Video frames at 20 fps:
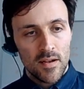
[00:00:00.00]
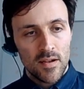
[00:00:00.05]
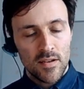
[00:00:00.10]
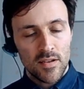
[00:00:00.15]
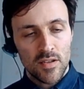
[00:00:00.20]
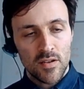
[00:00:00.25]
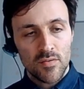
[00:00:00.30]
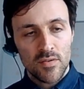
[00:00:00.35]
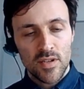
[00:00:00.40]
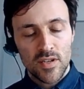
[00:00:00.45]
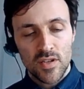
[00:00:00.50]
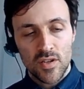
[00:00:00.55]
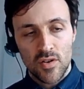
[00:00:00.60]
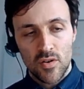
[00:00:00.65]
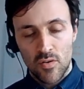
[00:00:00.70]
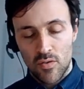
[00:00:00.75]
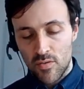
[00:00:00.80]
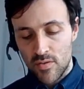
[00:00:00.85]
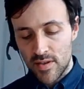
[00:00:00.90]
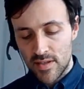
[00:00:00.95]
Don't need to
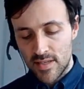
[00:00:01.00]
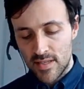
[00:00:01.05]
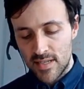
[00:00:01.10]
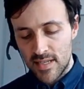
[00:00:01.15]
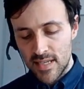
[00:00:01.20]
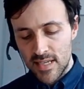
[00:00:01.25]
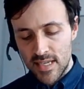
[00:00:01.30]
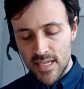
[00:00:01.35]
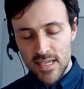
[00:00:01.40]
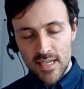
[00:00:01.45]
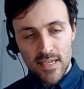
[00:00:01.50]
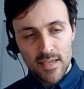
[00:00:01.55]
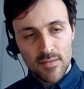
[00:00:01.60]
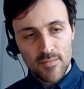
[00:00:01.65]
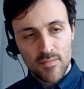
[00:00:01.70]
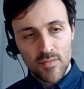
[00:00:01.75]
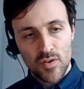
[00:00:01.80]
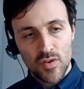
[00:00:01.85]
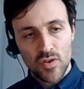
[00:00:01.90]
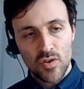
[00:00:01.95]
call this d,
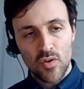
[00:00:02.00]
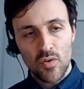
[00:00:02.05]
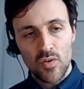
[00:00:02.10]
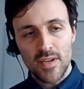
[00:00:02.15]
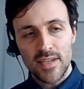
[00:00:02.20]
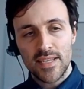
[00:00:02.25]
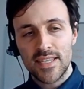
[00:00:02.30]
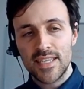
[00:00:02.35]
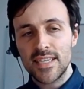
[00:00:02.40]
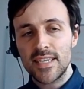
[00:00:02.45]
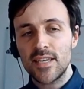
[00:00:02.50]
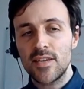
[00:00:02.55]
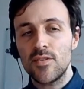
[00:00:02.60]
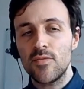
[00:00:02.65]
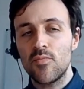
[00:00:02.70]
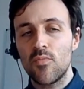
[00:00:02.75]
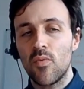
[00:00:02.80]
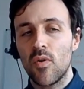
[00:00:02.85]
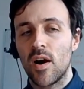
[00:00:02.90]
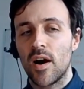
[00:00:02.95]
you could call it
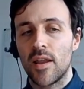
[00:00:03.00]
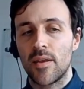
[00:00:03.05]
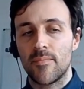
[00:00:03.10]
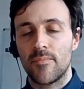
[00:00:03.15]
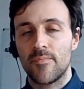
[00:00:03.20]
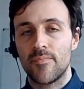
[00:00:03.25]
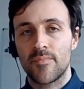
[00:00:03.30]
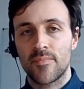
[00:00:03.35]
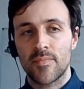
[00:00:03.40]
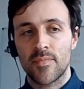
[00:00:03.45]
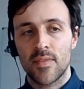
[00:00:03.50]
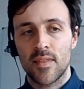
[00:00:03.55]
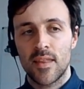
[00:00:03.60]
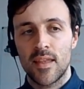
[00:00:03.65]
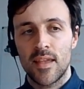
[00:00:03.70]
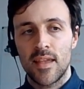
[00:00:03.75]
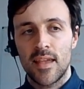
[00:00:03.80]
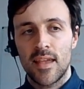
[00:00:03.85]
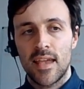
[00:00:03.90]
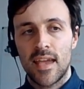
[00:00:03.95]
d1.
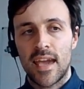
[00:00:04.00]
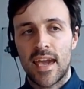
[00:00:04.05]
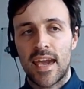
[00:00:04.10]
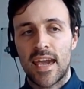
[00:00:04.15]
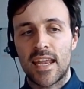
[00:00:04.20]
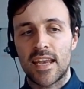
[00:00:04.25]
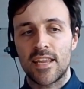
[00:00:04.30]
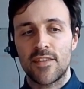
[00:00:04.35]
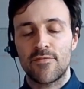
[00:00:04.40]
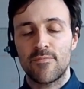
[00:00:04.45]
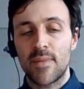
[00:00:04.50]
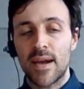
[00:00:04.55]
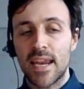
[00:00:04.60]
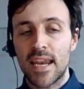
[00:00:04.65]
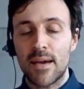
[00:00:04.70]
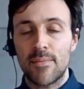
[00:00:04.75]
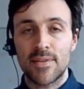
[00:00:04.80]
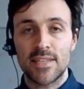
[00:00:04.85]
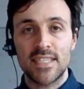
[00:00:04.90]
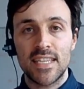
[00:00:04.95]
And if
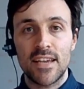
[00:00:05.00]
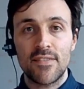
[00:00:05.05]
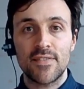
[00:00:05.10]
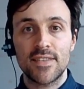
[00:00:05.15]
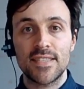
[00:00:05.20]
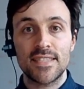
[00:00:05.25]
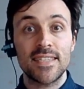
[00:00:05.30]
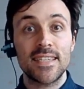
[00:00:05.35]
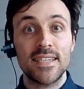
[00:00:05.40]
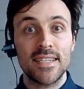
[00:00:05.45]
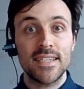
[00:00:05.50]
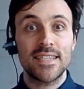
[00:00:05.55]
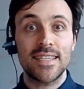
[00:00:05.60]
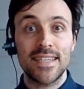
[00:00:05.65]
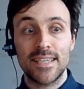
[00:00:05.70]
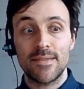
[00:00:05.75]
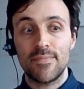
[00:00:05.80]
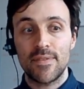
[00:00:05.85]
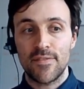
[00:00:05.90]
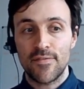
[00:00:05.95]
MATLAB has never seen
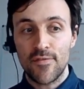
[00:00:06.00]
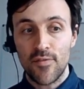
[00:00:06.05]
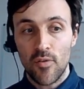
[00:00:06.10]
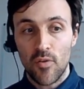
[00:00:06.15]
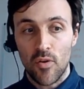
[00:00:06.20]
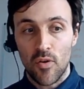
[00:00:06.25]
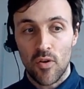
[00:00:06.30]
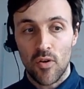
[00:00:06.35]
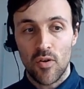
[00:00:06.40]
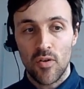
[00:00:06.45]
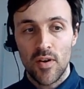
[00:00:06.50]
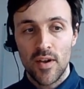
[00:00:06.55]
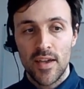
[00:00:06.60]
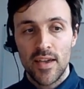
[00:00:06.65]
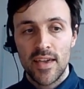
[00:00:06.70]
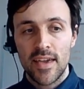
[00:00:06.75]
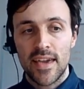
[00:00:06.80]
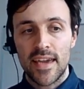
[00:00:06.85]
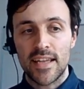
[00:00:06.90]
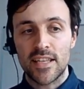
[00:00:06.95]
d before,
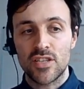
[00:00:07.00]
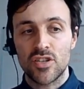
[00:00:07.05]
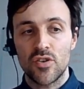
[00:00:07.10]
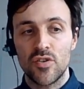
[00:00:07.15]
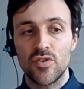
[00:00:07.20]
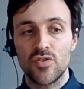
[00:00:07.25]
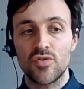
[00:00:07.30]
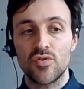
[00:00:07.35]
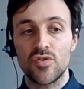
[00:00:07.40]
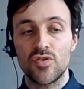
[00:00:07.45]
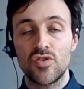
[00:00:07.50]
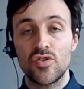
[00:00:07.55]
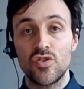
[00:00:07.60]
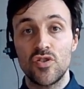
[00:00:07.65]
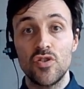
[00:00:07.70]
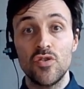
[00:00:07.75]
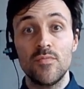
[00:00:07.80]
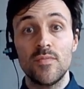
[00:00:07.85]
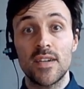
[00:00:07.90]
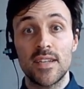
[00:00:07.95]
it's going to
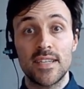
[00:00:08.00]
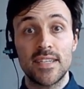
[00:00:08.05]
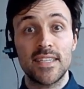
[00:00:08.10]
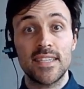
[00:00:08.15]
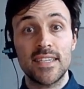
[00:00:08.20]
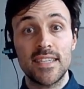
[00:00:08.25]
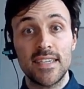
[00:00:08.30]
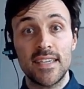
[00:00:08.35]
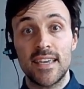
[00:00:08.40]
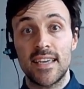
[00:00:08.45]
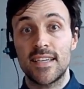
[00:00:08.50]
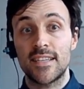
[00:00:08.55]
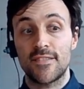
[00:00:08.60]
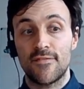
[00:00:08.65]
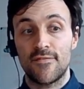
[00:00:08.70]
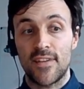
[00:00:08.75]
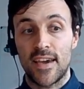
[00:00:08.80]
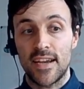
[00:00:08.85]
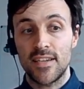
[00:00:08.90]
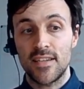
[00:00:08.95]
assume that d is a
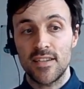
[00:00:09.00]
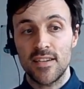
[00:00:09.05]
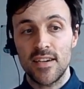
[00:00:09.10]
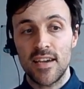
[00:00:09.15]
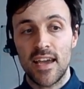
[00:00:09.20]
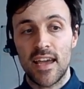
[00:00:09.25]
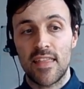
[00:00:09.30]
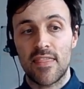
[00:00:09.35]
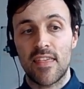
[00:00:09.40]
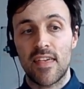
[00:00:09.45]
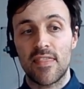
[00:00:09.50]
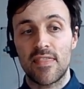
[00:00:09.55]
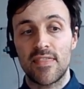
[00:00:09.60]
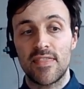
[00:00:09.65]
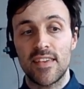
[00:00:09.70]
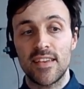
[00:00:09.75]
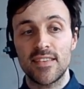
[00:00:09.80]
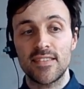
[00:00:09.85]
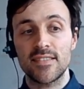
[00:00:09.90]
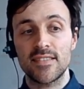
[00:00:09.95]
vector and that
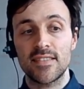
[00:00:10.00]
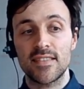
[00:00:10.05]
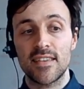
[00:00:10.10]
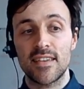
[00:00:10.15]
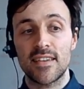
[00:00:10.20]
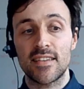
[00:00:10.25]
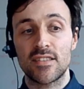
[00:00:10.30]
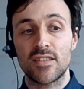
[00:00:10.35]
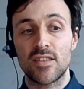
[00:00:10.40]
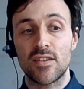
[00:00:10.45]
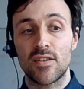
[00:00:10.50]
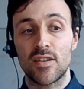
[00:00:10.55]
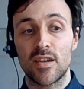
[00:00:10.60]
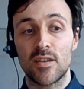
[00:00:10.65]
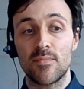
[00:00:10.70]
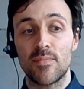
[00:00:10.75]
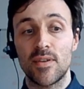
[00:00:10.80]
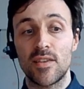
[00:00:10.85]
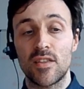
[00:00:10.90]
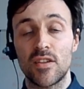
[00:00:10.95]
this is going to
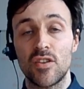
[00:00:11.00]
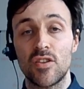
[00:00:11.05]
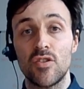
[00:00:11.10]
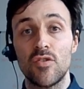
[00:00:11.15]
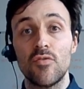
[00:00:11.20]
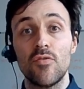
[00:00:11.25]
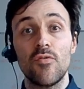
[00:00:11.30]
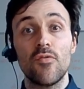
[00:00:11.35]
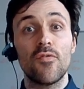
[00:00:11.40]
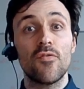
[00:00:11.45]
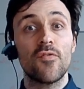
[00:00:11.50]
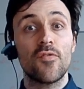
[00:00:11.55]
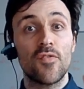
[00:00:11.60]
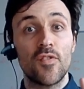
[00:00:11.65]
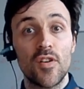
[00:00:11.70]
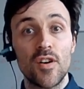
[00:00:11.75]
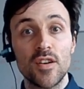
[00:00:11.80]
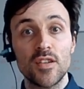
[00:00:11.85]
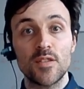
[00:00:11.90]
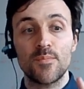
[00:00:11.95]
be the new
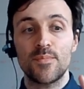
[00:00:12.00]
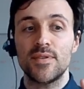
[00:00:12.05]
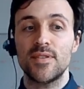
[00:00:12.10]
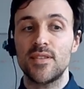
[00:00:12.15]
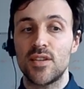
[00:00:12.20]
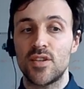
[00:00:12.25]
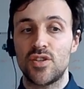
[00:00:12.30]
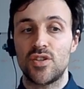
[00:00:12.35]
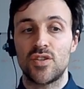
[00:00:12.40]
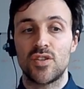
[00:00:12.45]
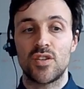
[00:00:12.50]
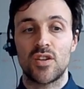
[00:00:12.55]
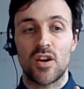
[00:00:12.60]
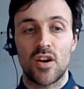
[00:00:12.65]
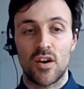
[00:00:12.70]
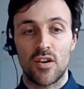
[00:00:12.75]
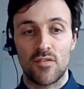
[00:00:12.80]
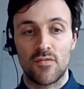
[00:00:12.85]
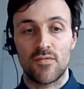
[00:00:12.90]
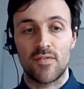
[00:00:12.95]
first position
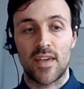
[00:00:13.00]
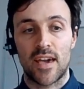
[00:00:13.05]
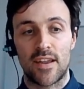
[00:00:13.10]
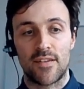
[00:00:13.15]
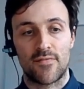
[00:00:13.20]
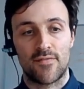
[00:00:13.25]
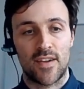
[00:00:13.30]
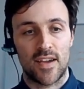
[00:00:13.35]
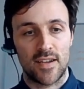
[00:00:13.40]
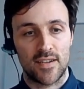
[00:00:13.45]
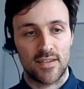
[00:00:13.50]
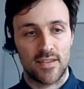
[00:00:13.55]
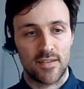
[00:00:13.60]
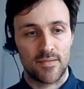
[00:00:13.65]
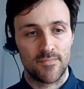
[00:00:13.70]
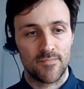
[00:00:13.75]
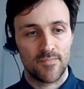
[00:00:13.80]
of that vector.